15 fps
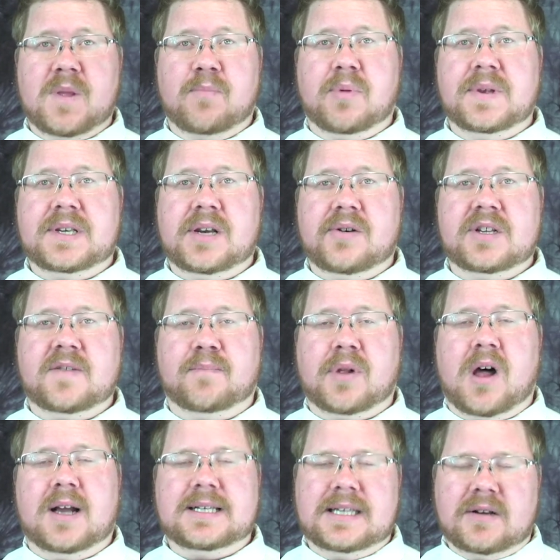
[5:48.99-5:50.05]
series of
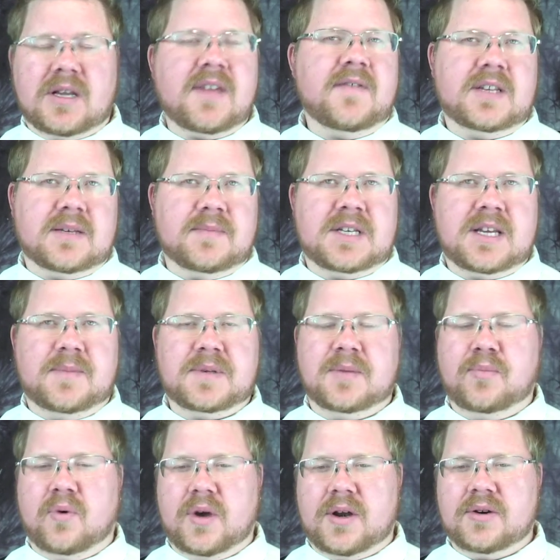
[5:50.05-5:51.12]
blogs, and it'll give you some tips and
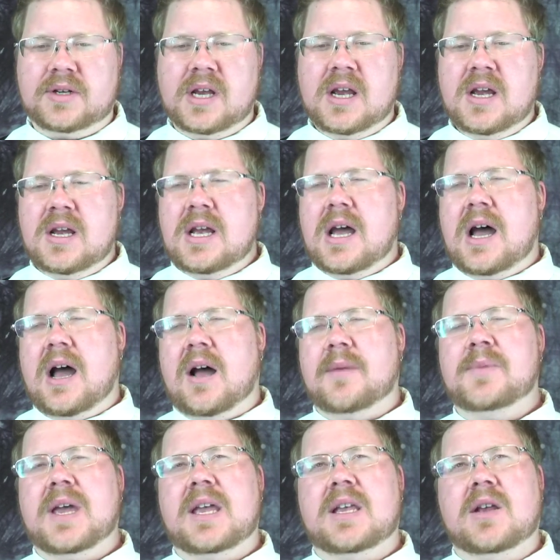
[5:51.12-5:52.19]
pointers.
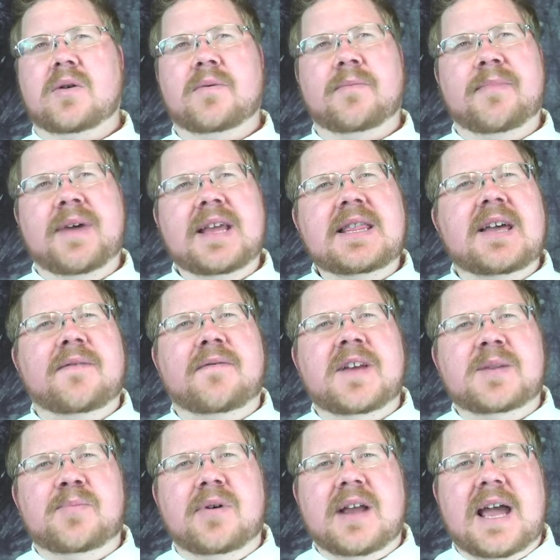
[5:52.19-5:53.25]
Make that
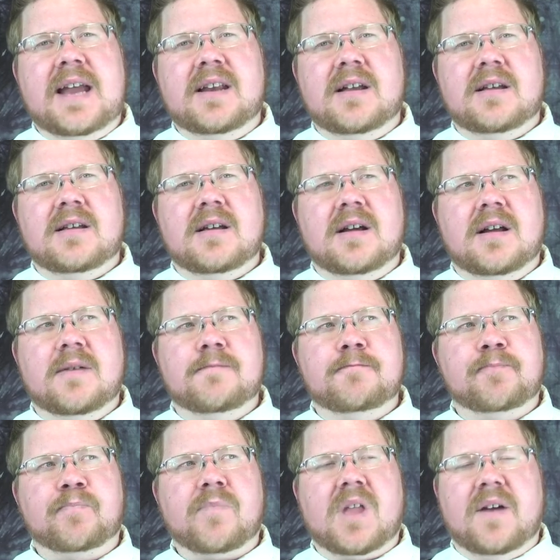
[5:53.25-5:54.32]
Facebook ad
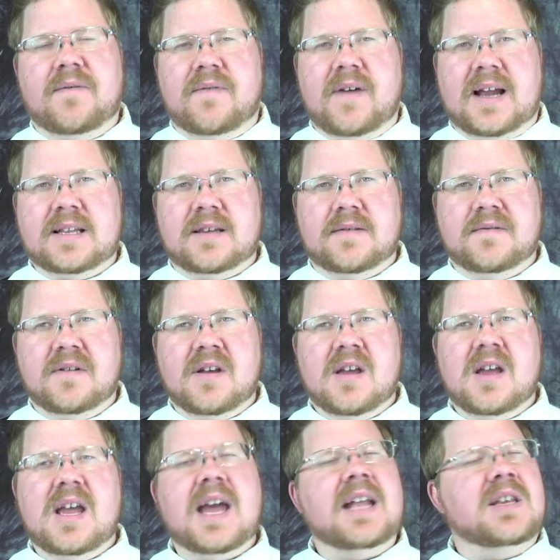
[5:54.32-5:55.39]
effective,
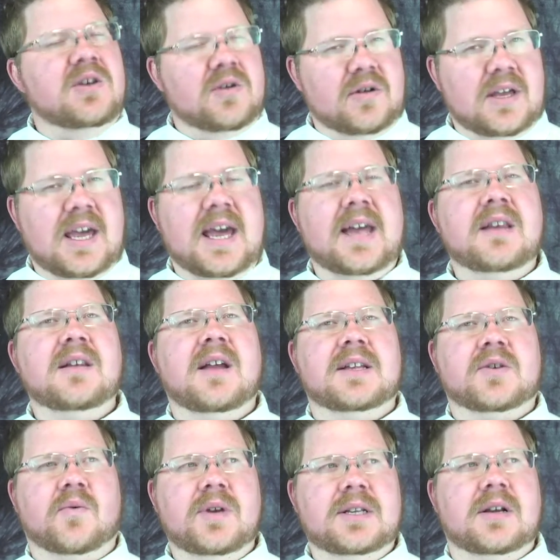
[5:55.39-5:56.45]
and you'll get, as
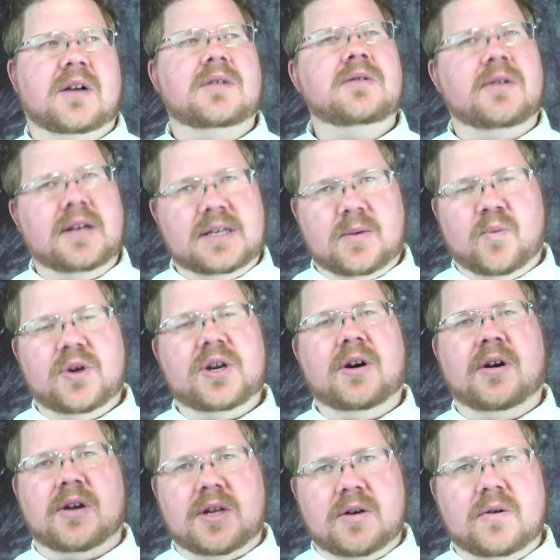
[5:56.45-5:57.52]
a result, you'll get some
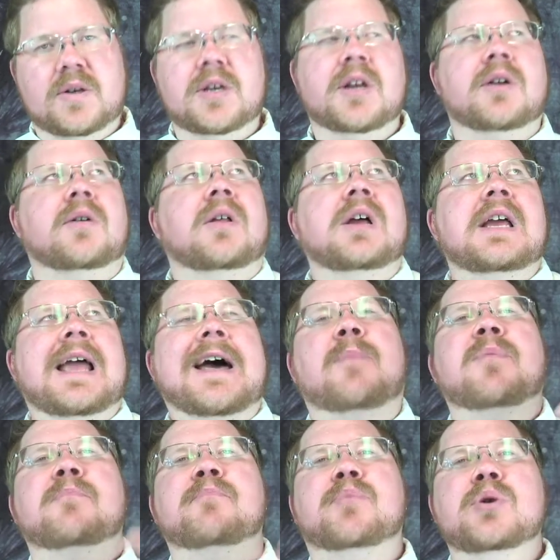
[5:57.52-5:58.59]
return. It'll
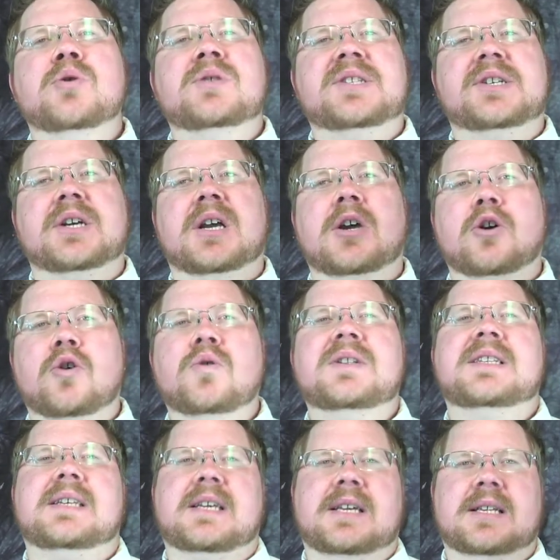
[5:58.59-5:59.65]
help boost who
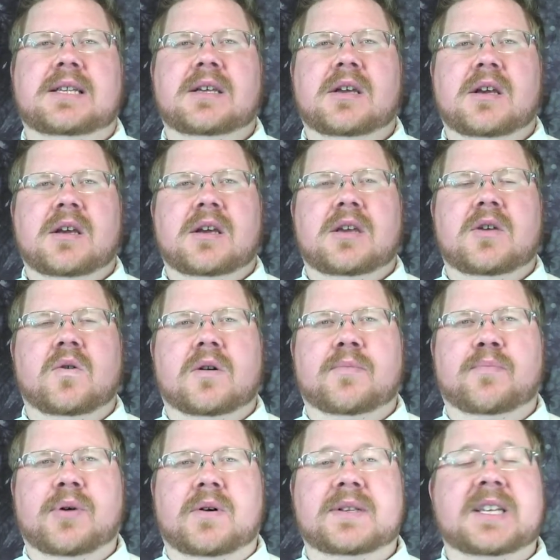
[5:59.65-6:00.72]
sees your
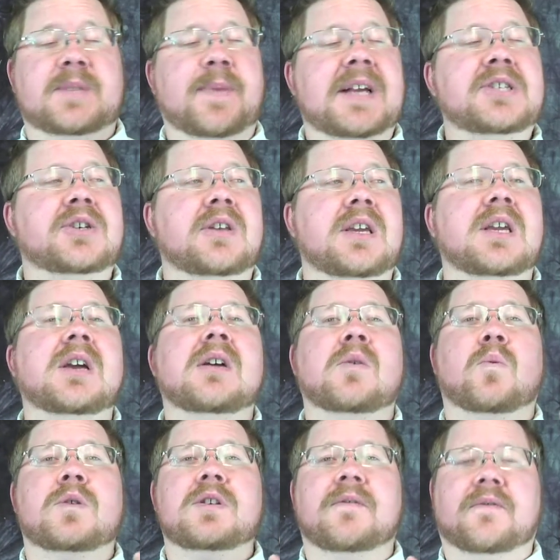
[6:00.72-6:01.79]
post, especially
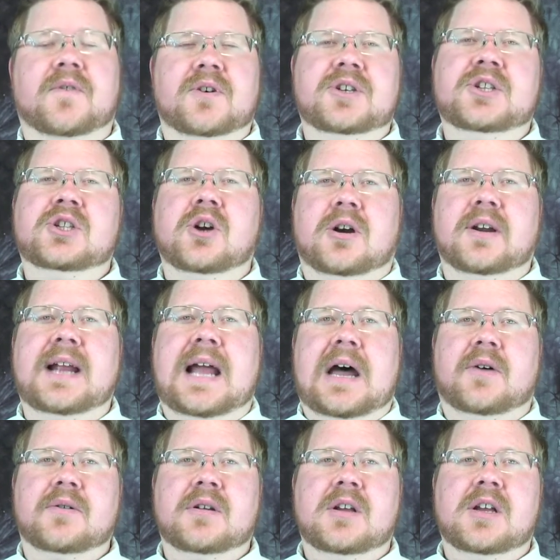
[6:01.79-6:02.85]
when you first started
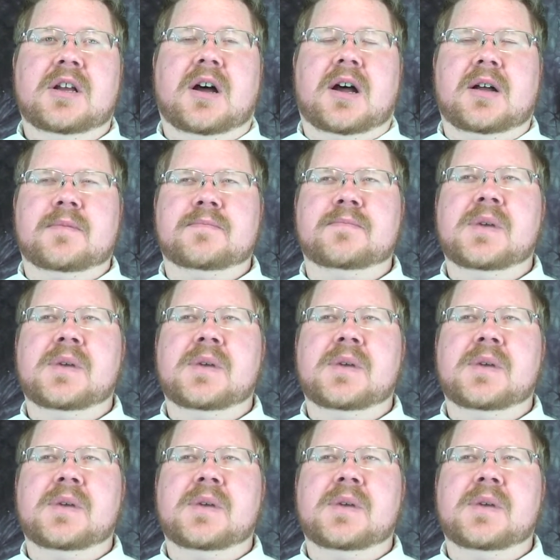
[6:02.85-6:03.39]
out. When